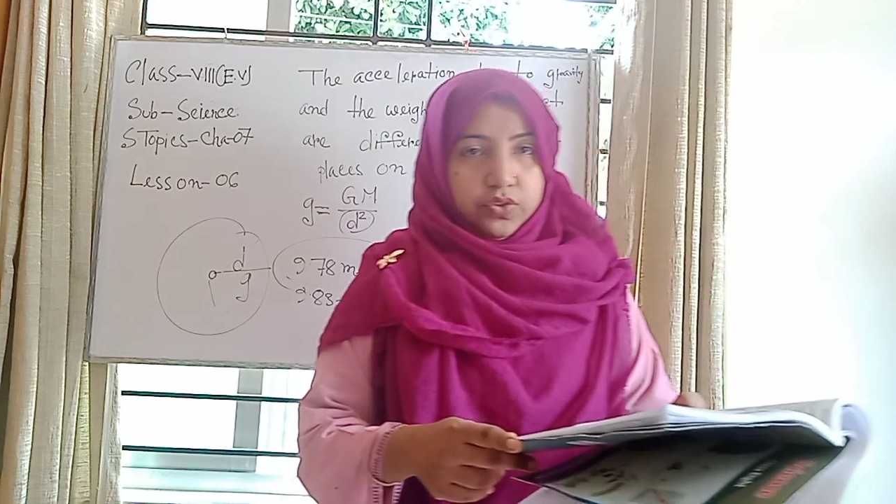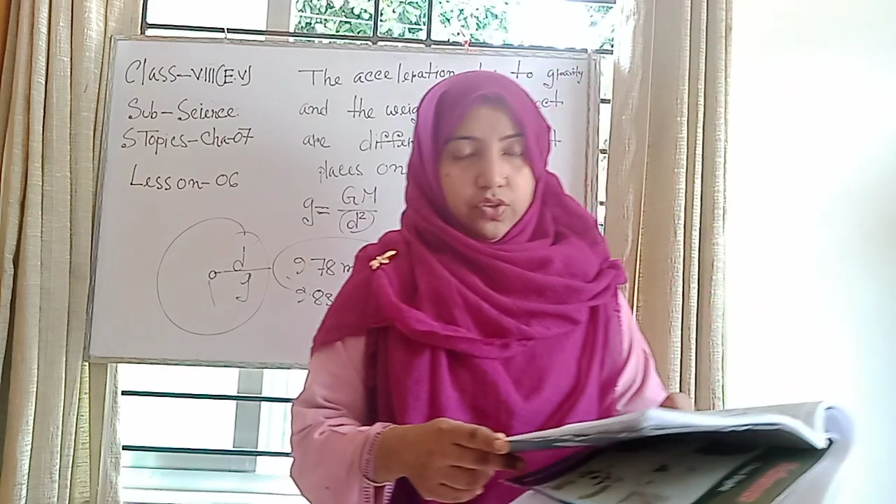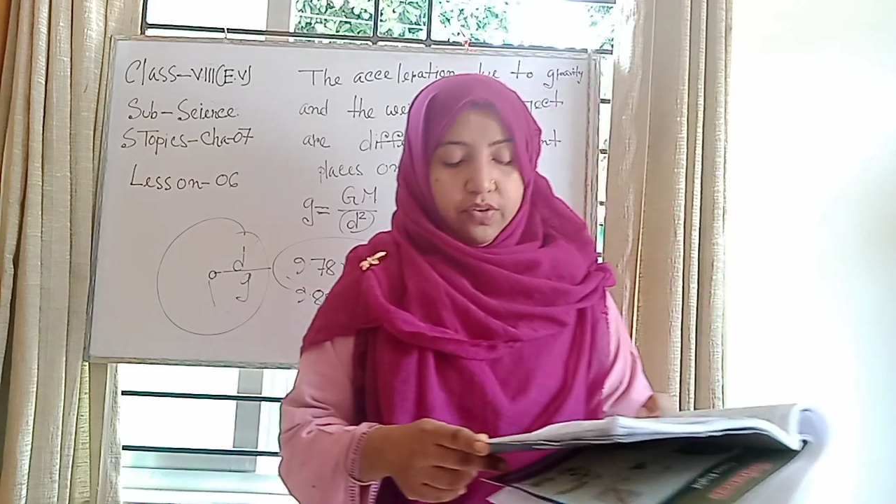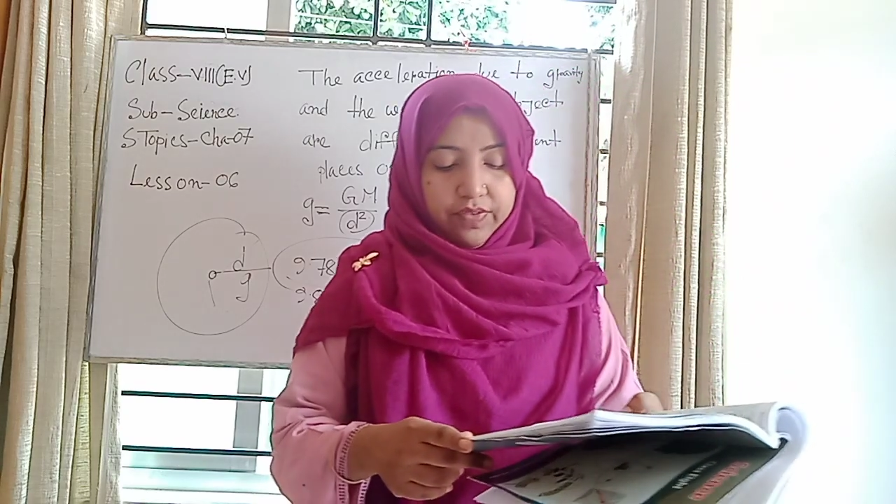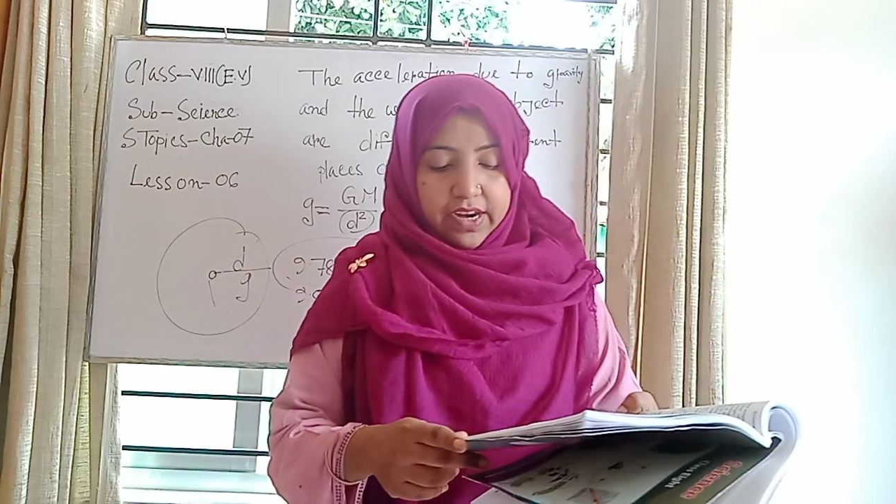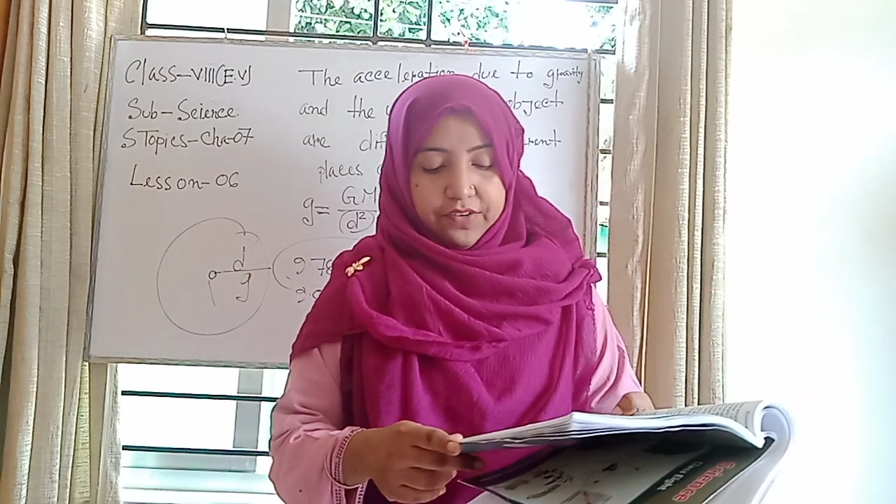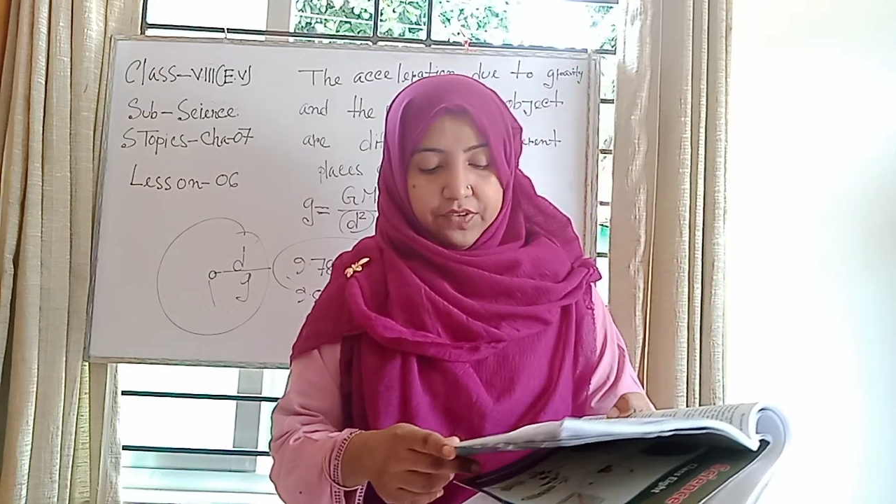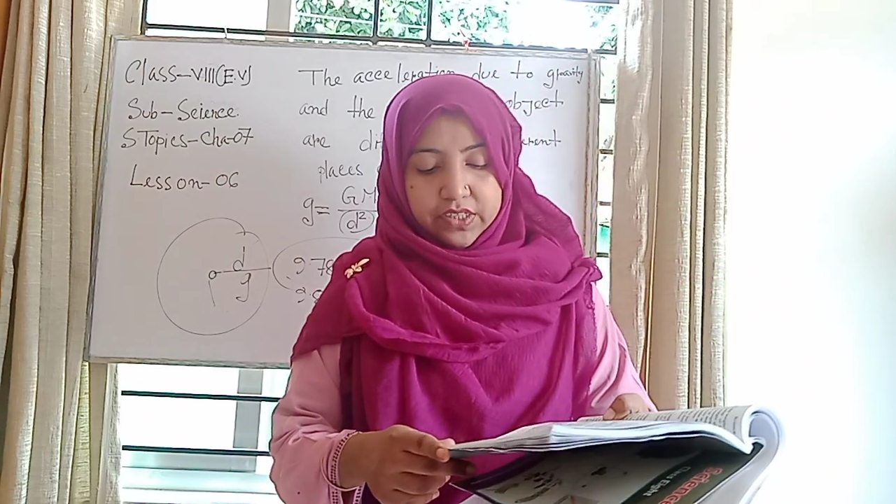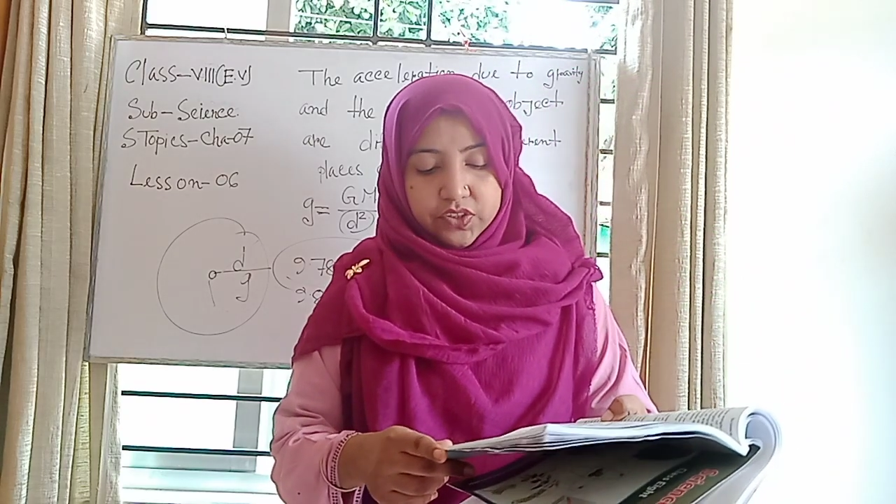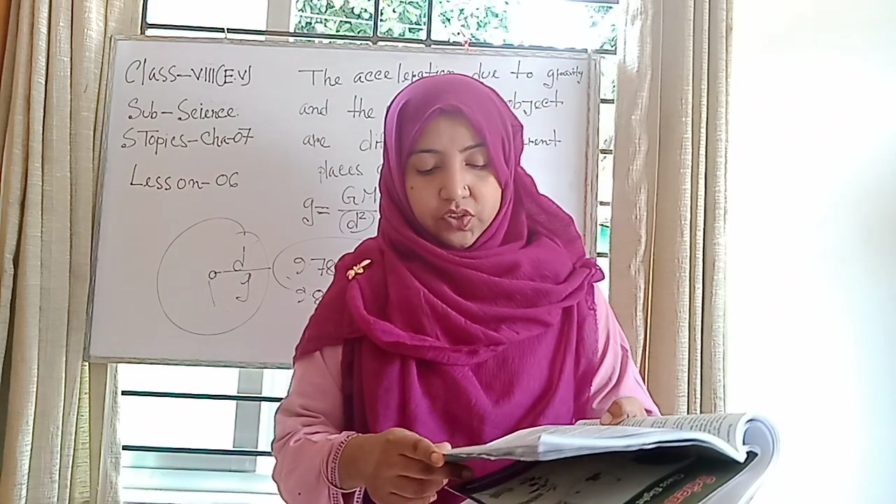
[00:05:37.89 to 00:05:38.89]
of
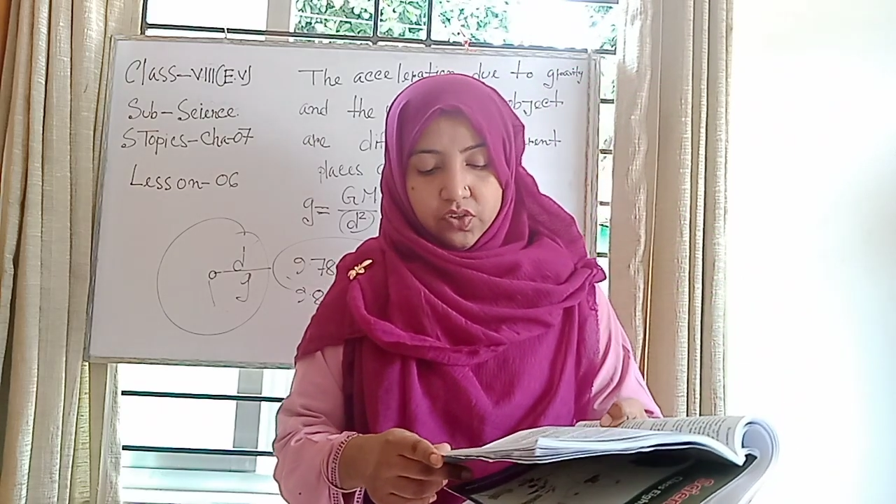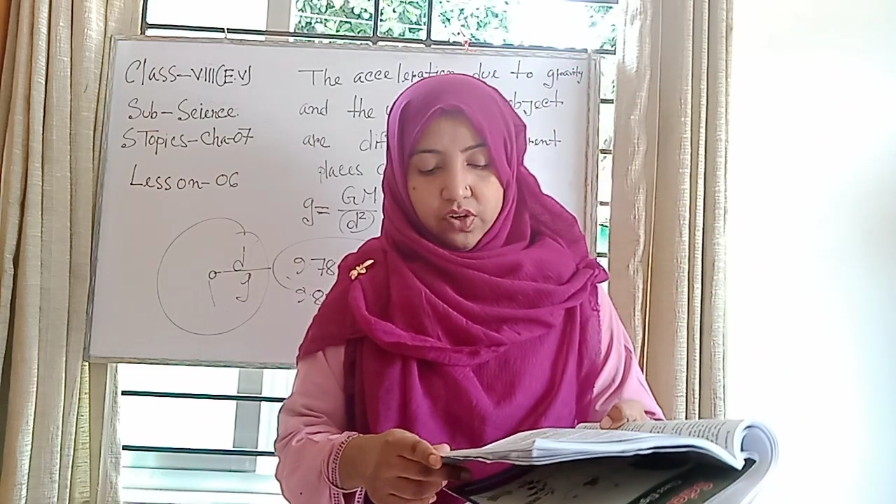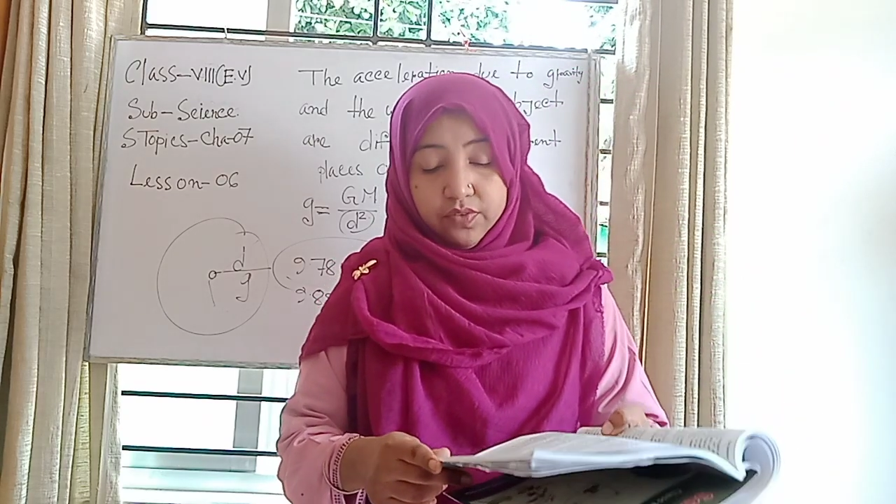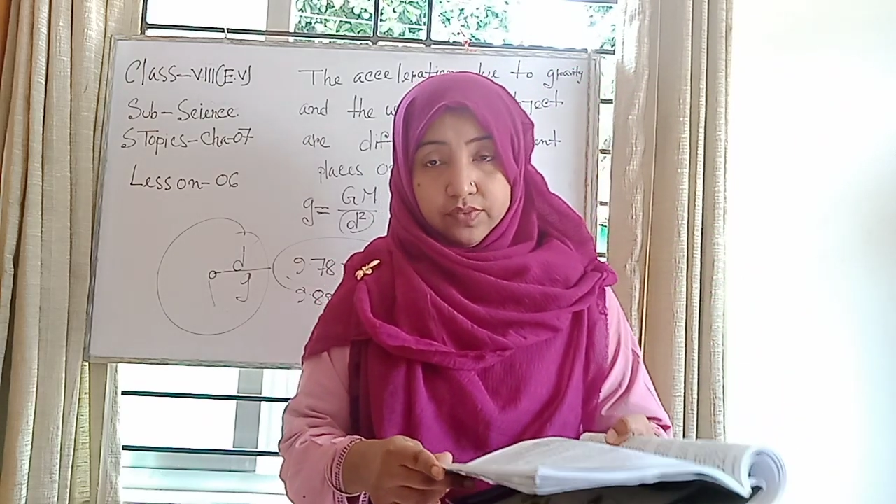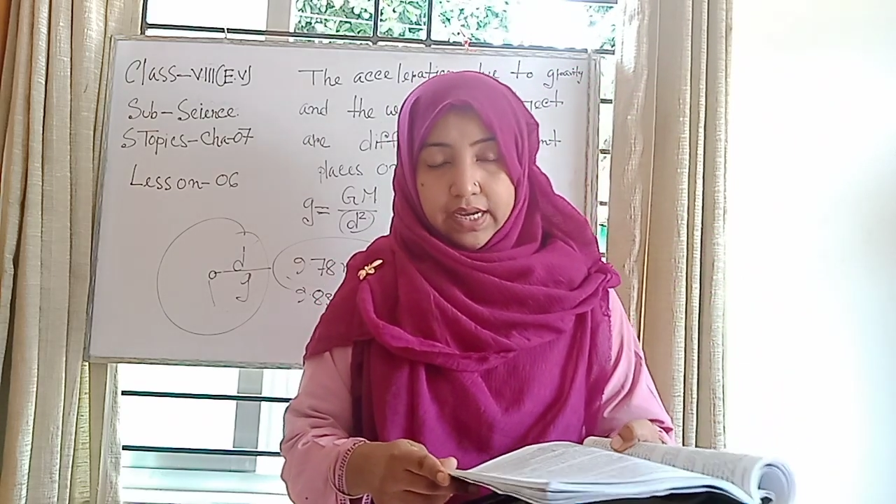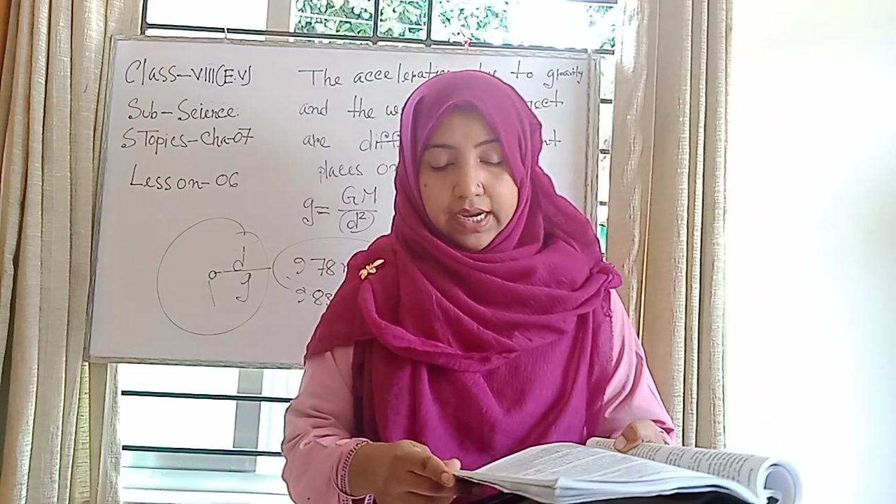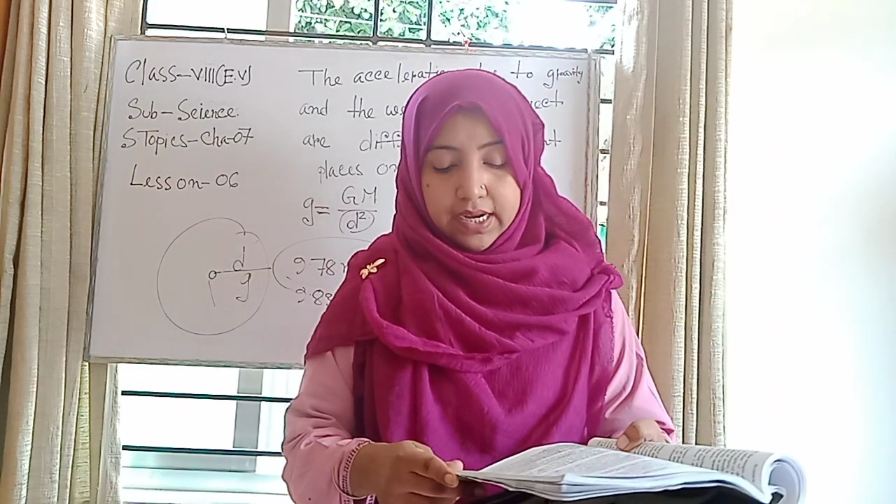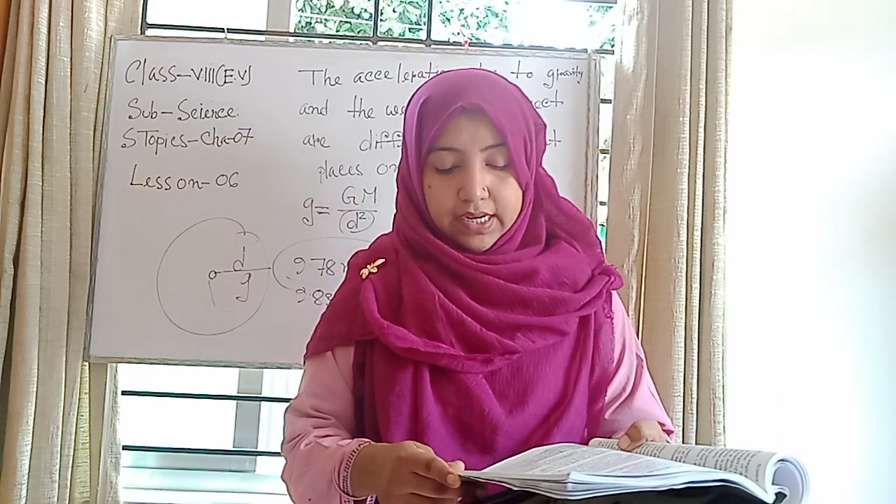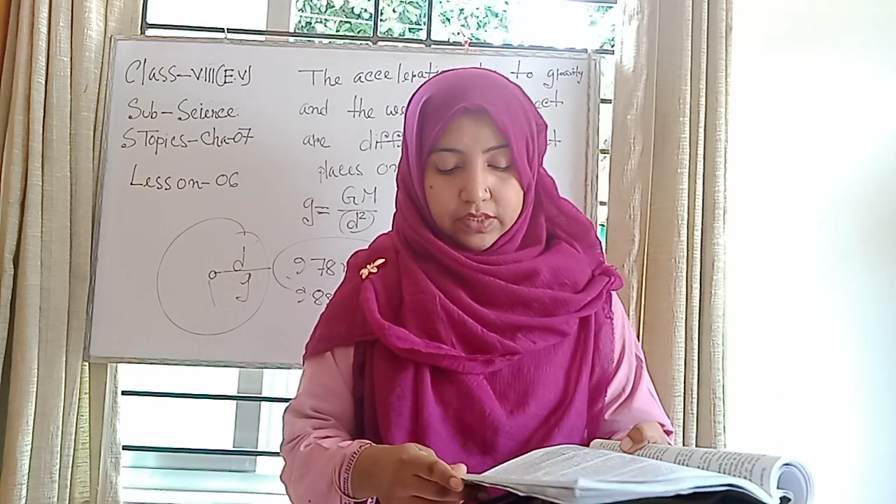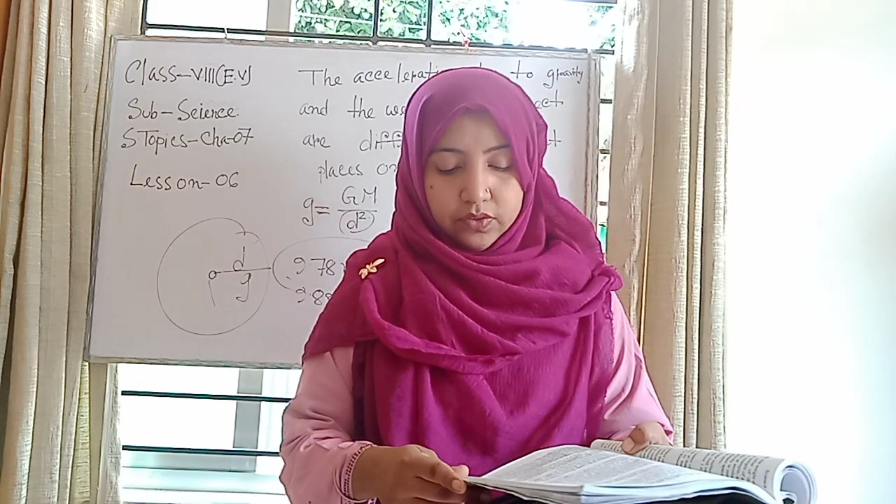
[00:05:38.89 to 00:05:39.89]
attraction of the
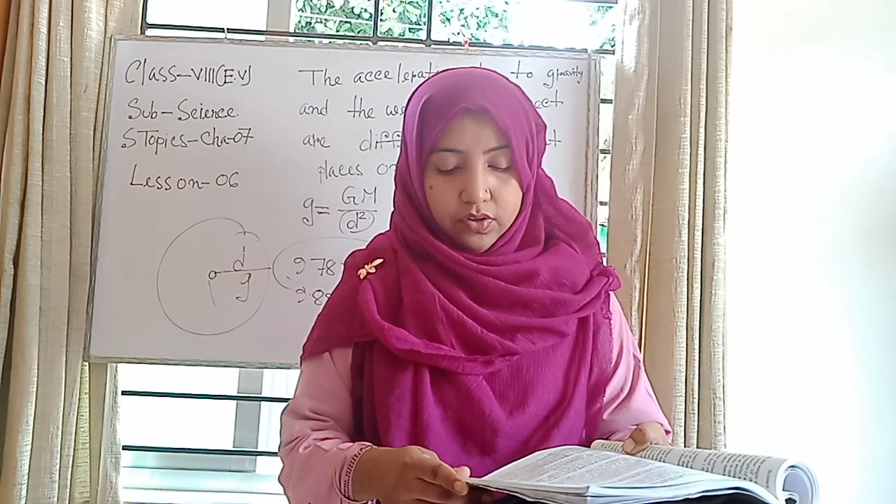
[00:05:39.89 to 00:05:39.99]
earth